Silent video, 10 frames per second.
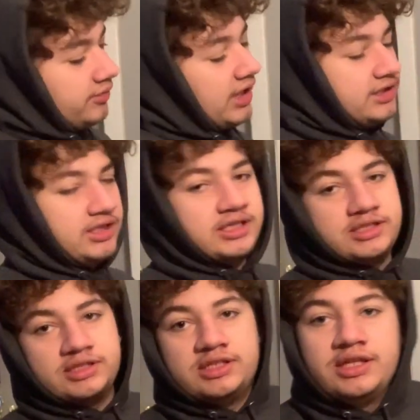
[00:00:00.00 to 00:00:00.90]
as you guys
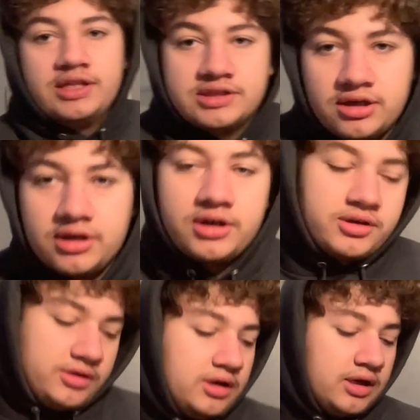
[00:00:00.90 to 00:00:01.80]
can see, these are
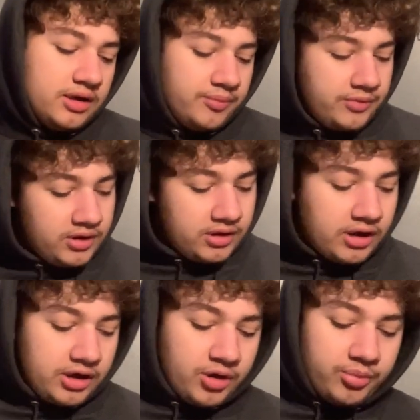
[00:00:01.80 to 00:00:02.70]

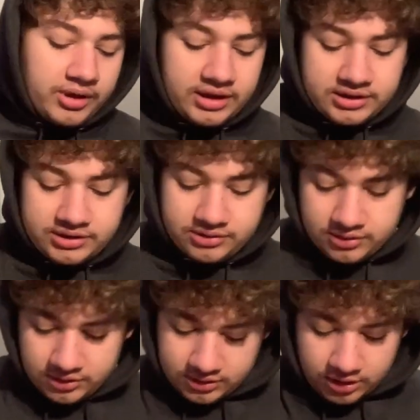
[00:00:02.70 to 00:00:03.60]
already open. I just
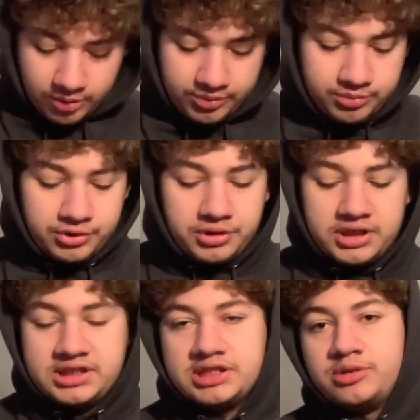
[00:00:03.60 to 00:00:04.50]
opened them real
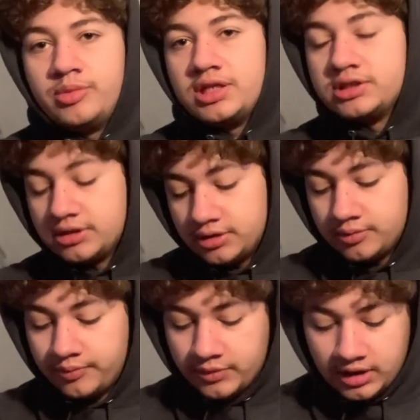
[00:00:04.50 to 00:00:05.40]
quick just to make
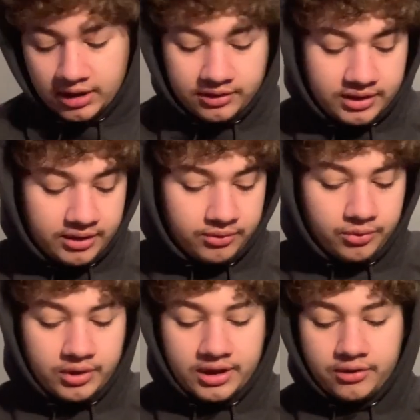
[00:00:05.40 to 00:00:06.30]
sure they were
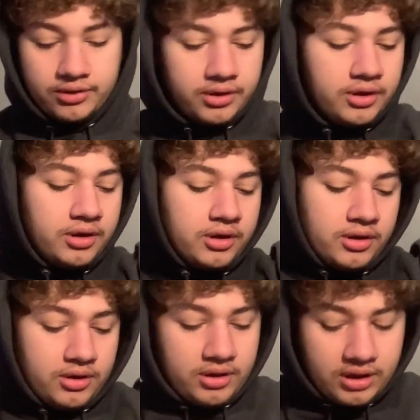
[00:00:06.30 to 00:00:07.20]
what I ordered.
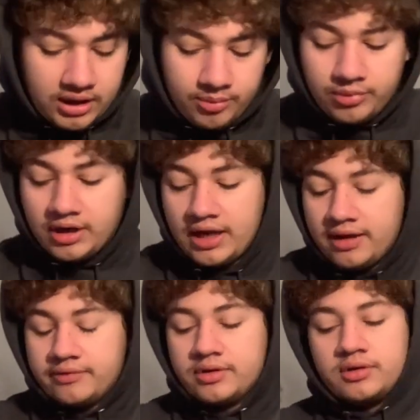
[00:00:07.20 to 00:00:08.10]
But I
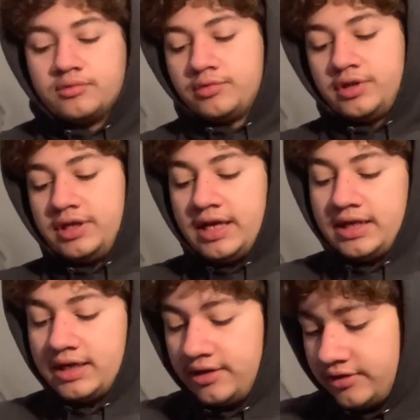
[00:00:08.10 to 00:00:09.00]
haven't really
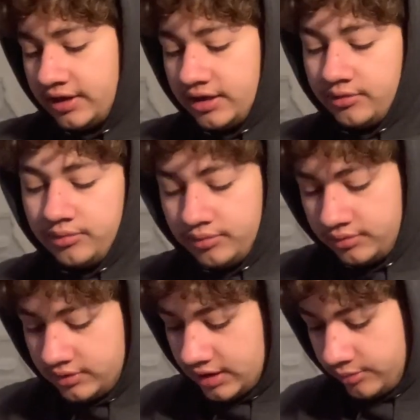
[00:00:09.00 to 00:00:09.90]
taken anything out
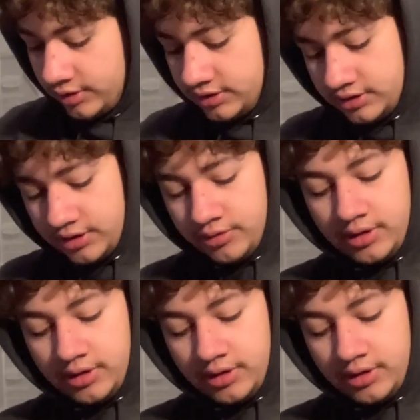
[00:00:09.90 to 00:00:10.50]
that much. So